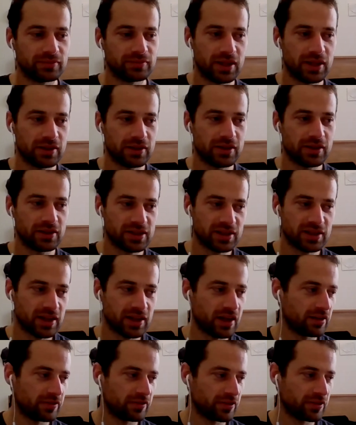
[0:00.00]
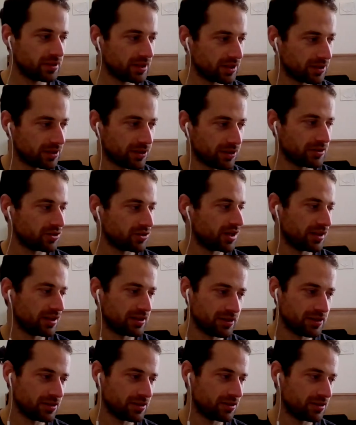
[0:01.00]
their staff and their
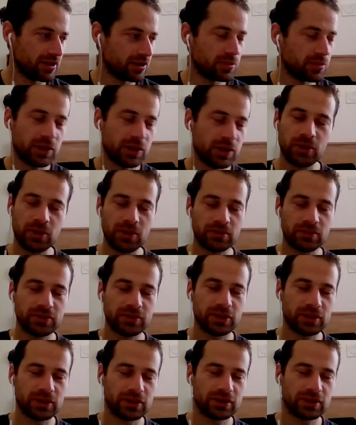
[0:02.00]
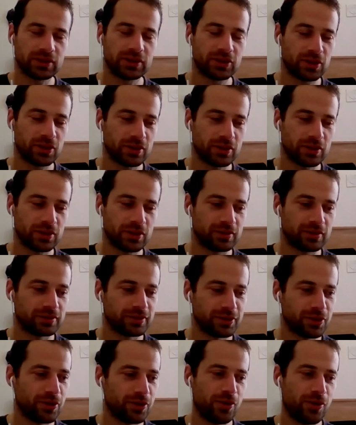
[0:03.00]
contractors or their people don't
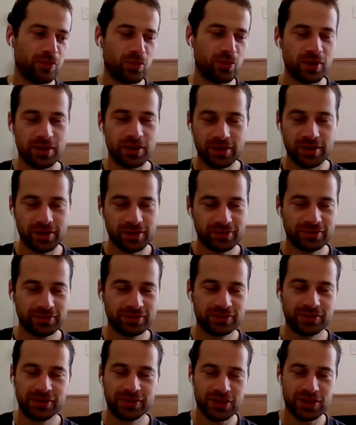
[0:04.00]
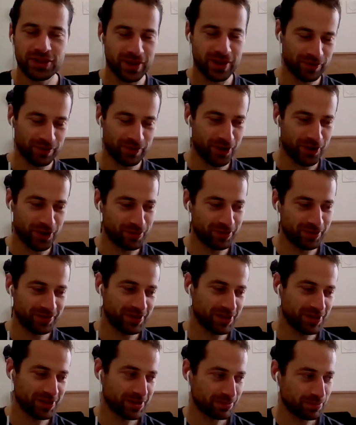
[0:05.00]
go home with some form of
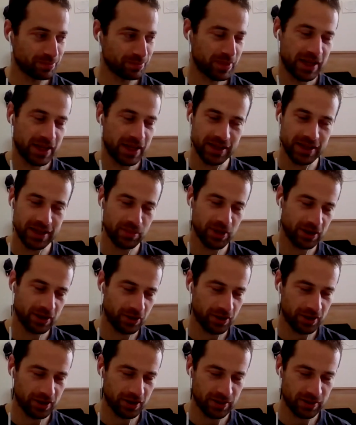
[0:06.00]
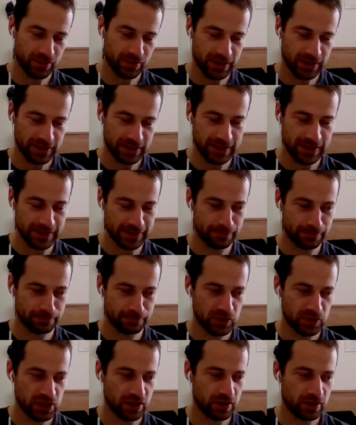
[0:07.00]
this pandemic or something.
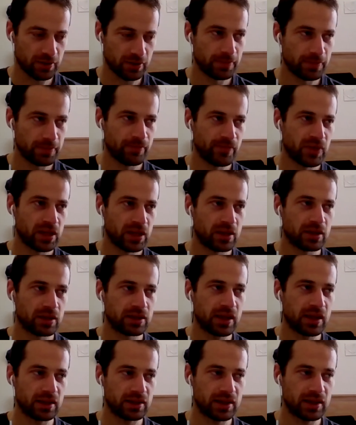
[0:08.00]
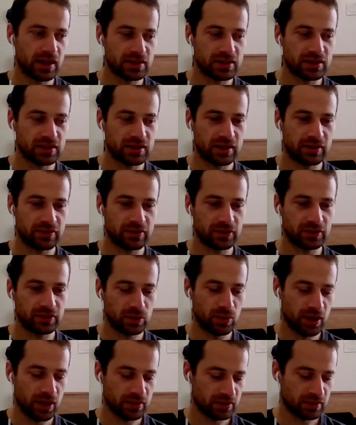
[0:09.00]
So that's definitely
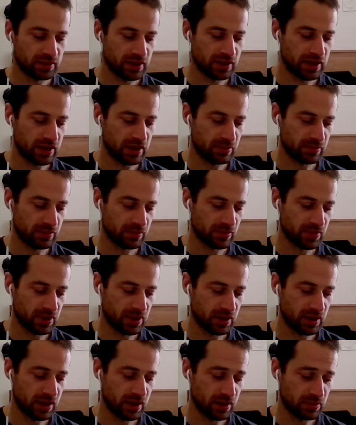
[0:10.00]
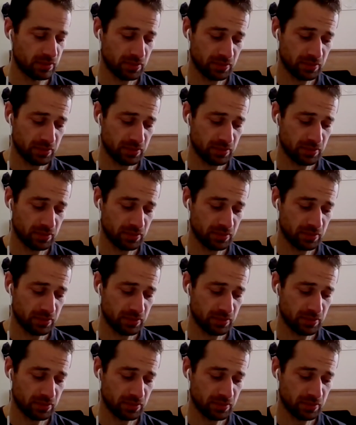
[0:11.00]
one. And